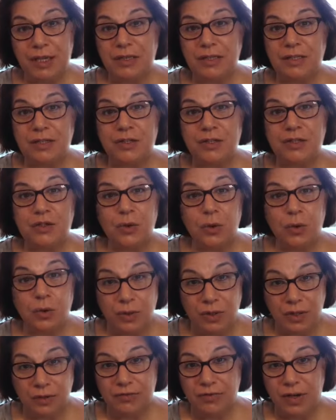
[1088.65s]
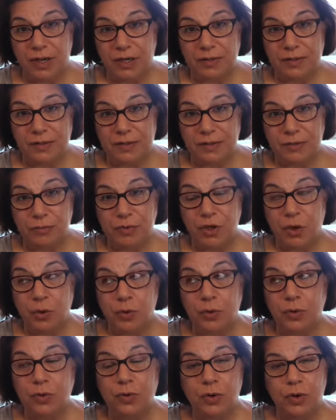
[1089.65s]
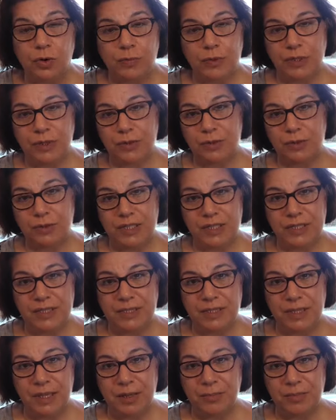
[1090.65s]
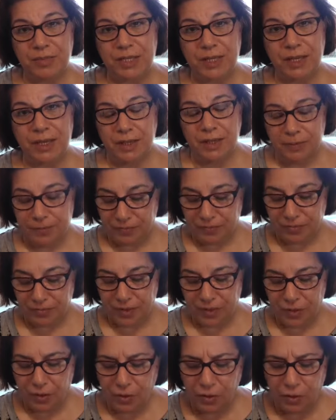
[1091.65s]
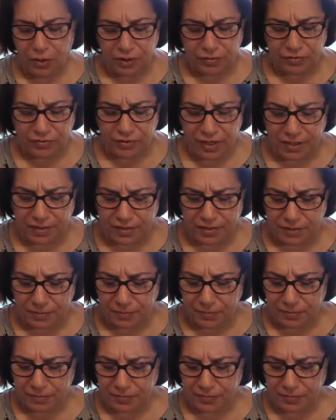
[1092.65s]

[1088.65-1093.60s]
This is all of us. We all going through the same thing, all of us.